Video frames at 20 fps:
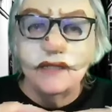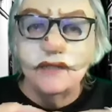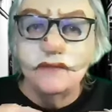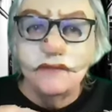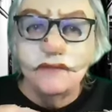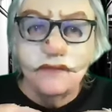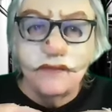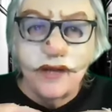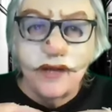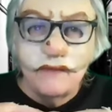
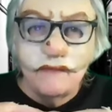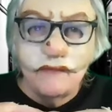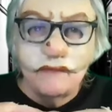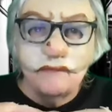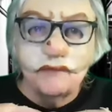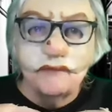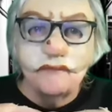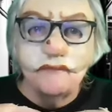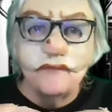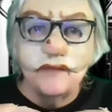don't know how I
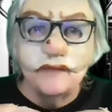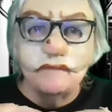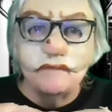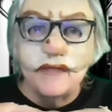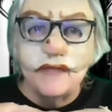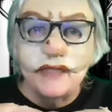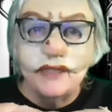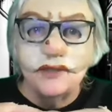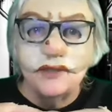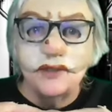would
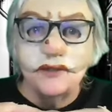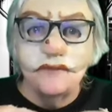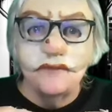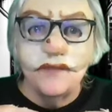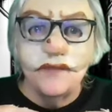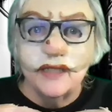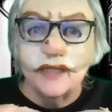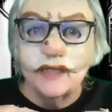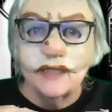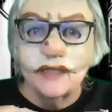manage to
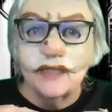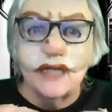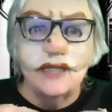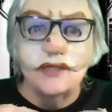fix it.